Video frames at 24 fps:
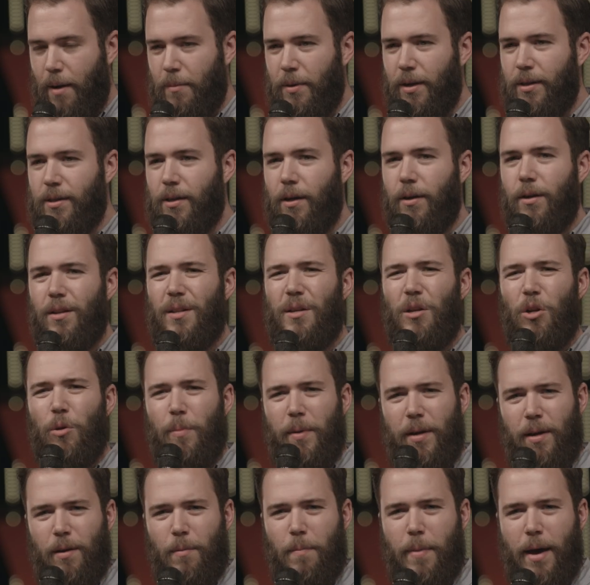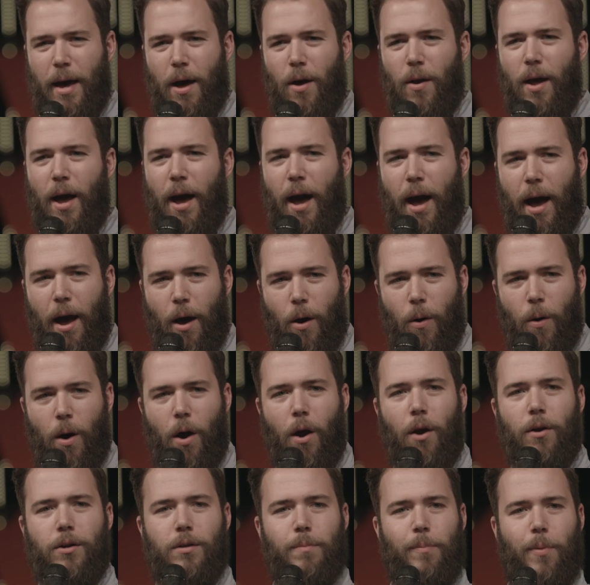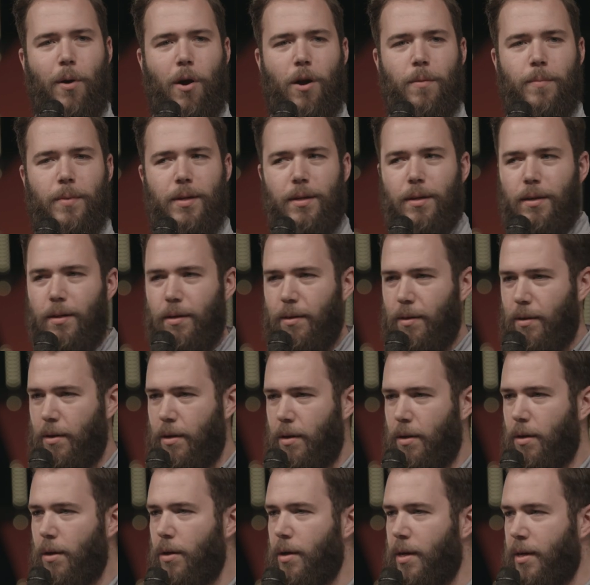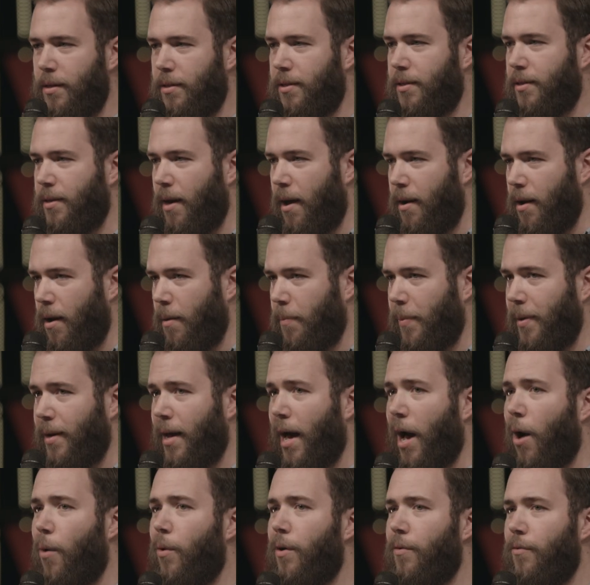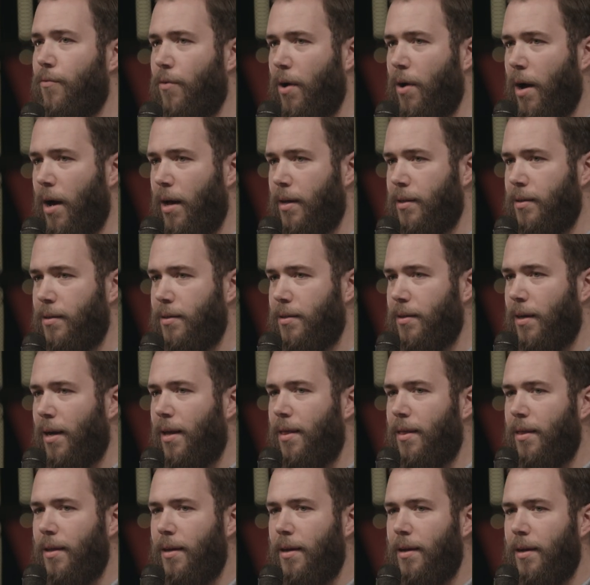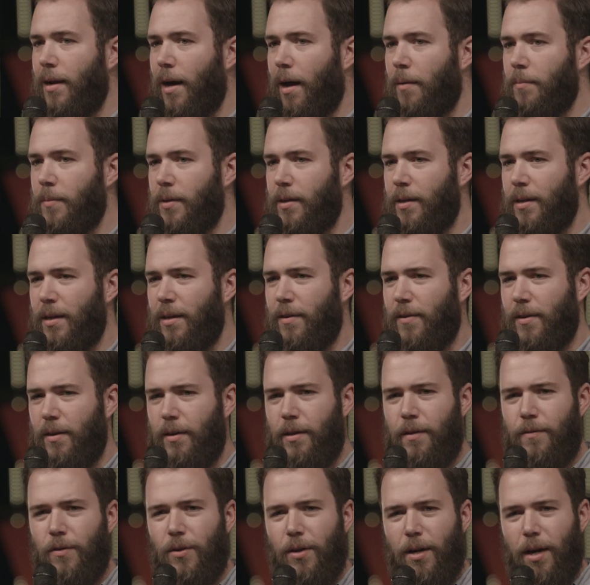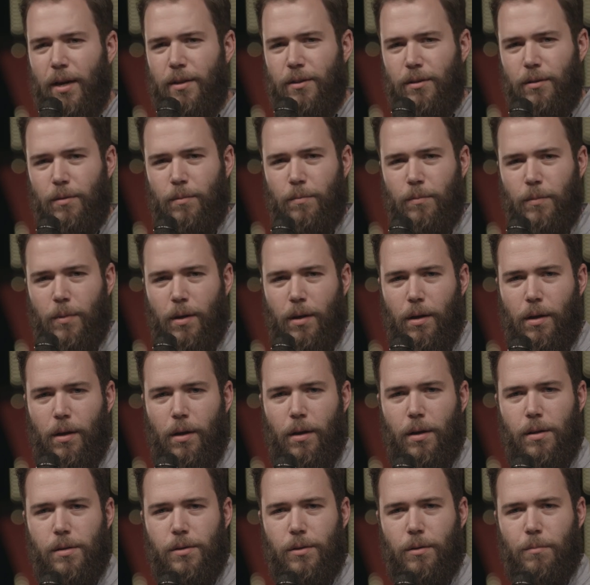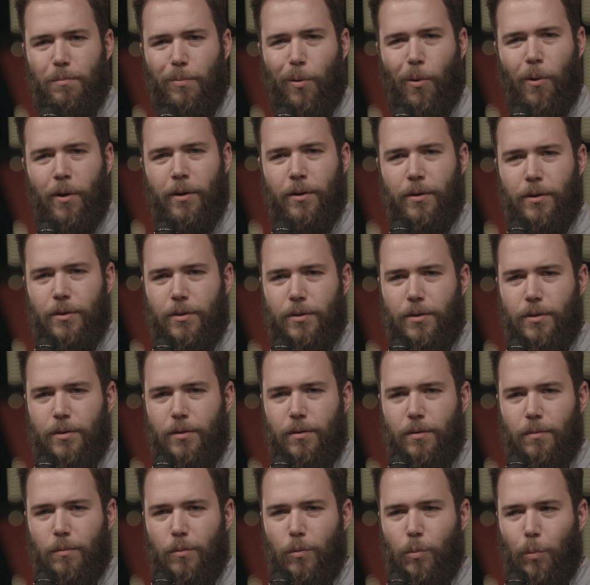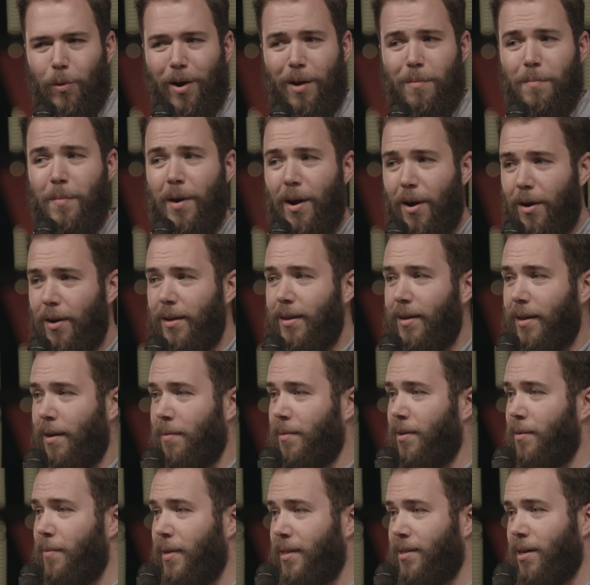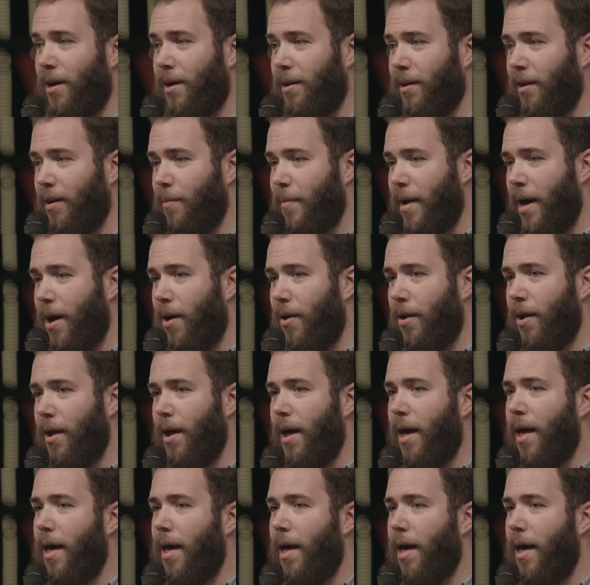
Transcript: I'm going to tell you a little bit about how our department is set up and how it runs, and then I'm going to give, give you guys some some pointers primarily I'm going to be talking about